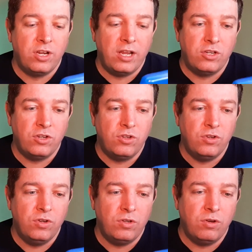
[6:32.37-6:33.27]
Connection
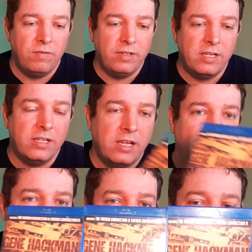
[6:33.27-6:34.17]
2. I don't know if he's in the
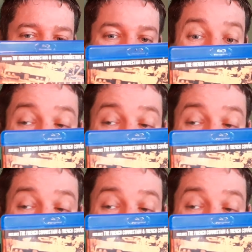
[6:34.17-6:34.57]
second one because I haven't